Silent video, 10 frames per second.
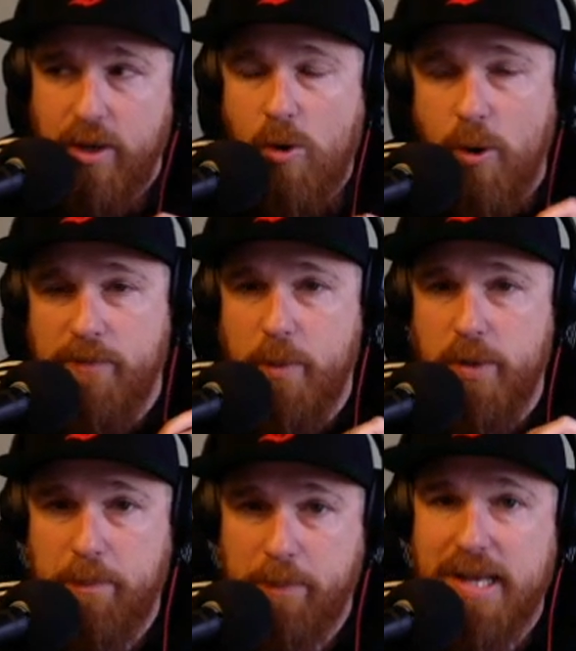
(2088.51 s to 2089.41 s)
or if they
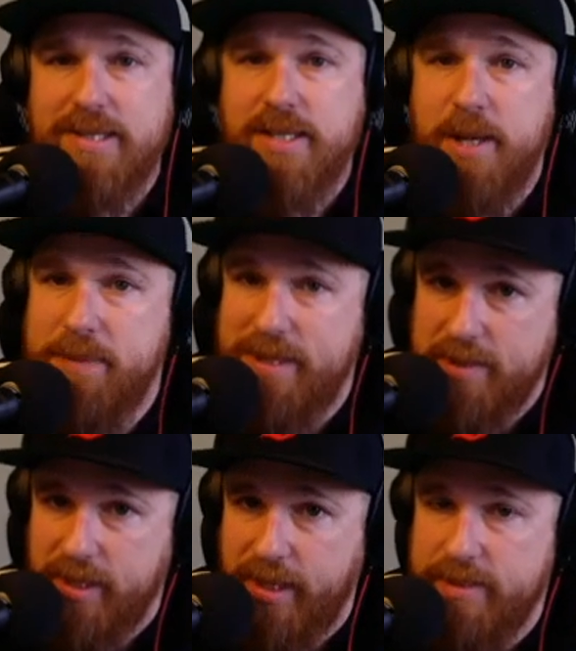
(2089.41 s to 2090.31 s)
want to plus up
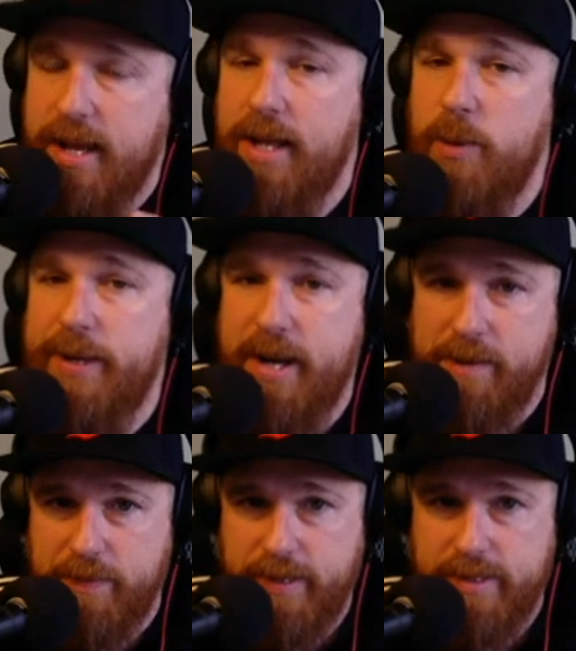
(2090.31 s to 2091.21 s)
Disneyland's Halloween
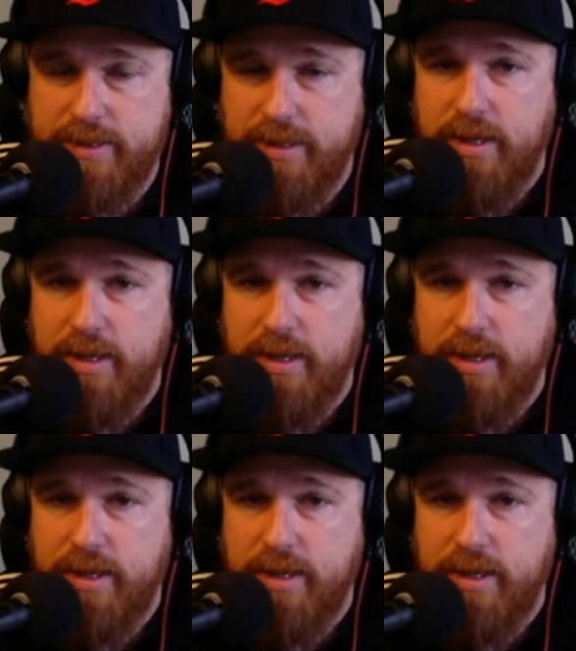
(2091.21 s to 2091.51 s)
offerings,